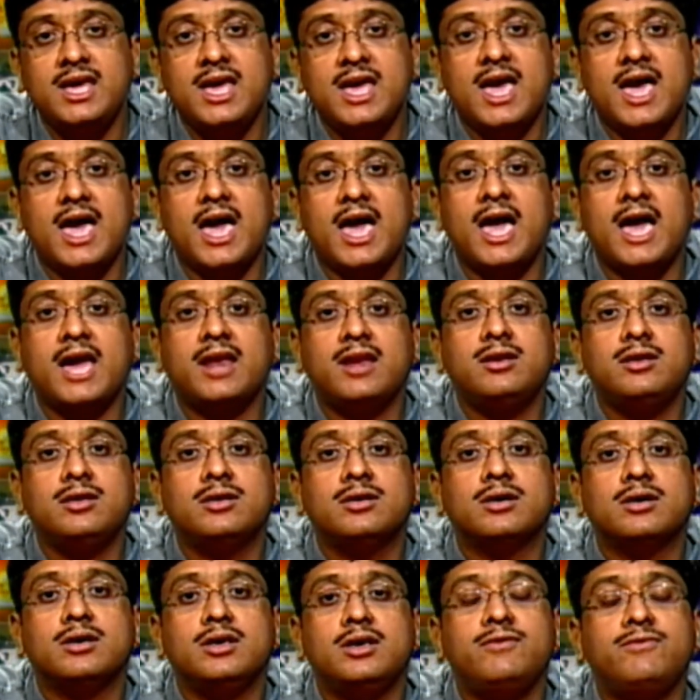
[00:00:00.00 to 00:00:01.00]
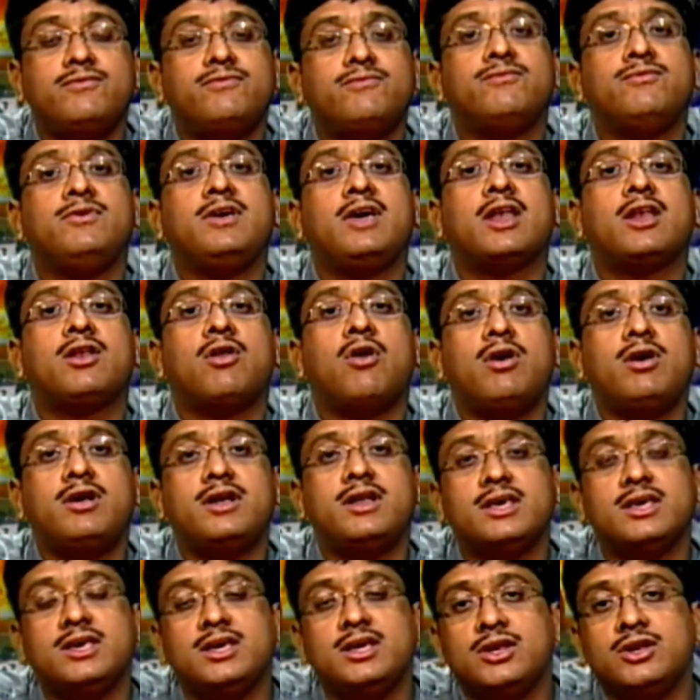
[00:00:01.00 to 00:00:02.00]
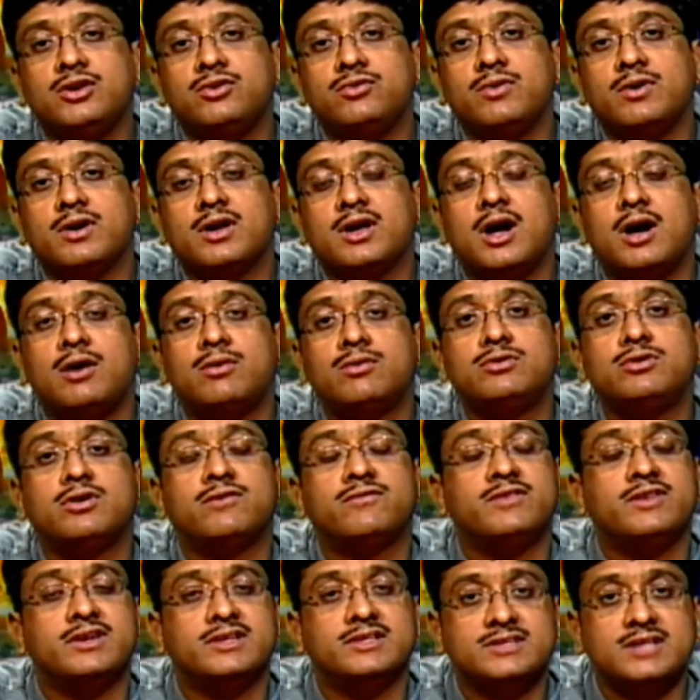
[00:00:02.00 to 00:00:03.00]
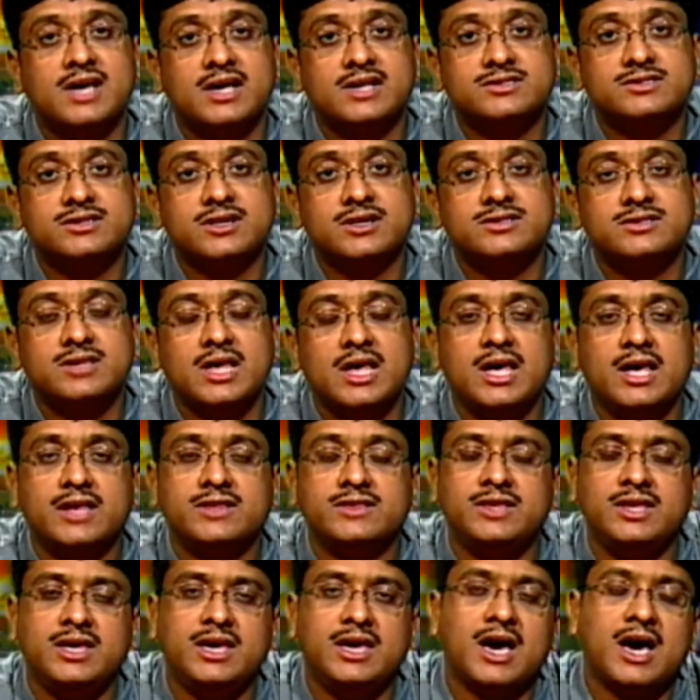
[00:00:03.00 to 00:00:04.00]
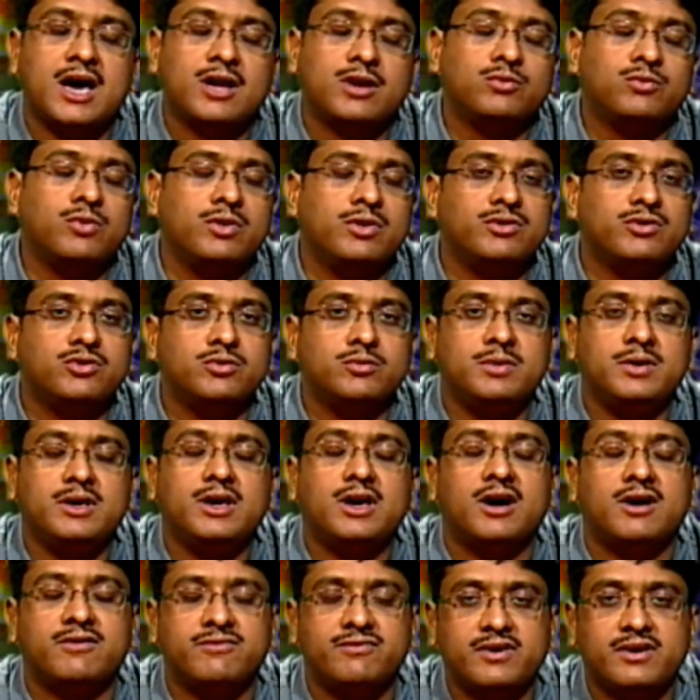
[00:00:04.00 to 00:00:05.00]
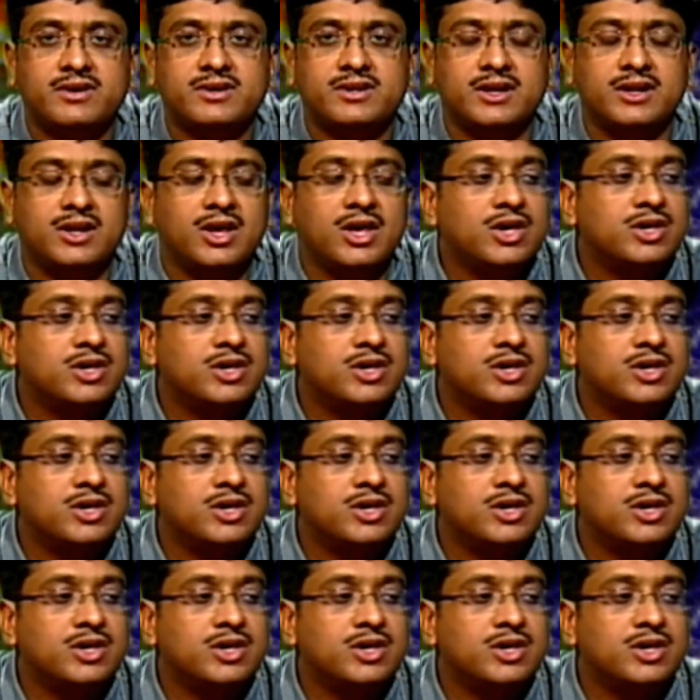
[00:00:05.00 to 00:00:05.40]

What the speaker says: and if we are not taking into account of the disasters, they are going to be affected.